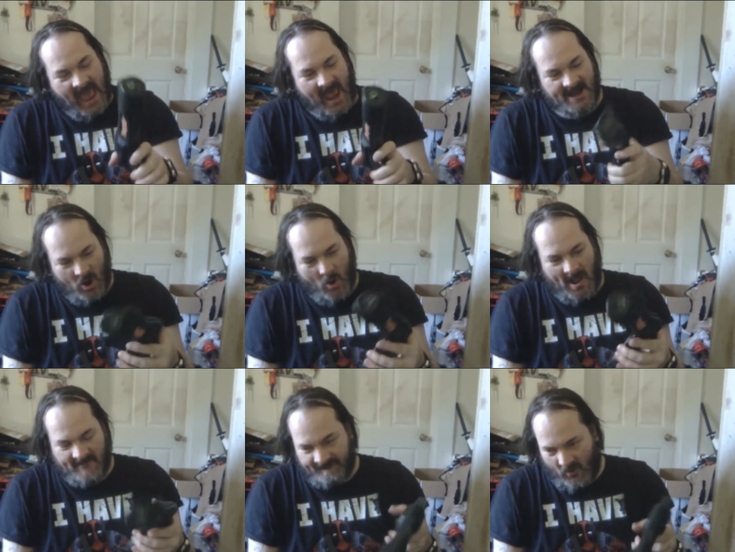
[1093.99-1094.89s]
had
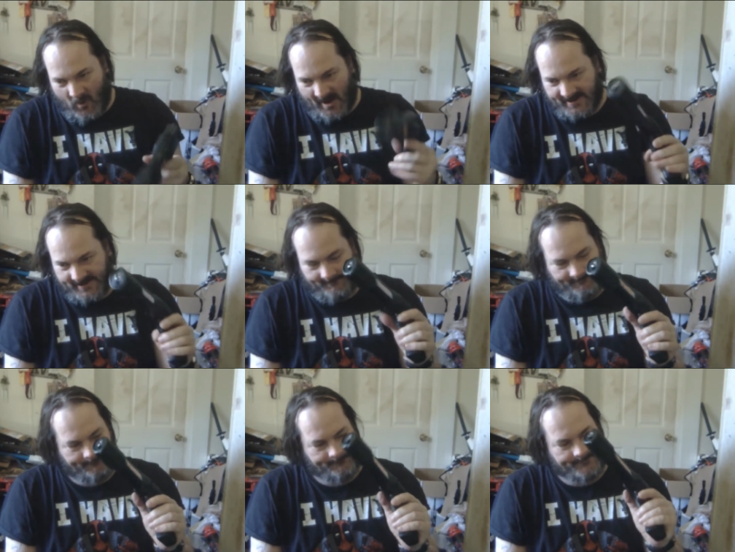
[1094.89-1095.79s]
going for it,
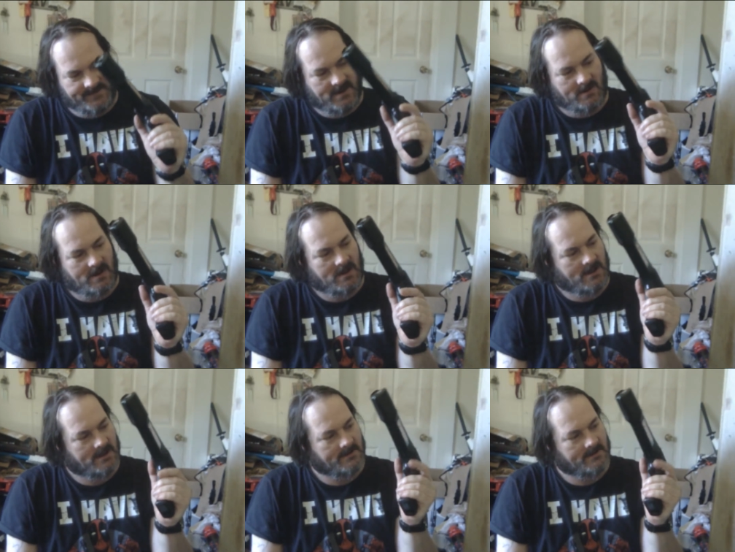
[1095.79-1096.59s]
you know,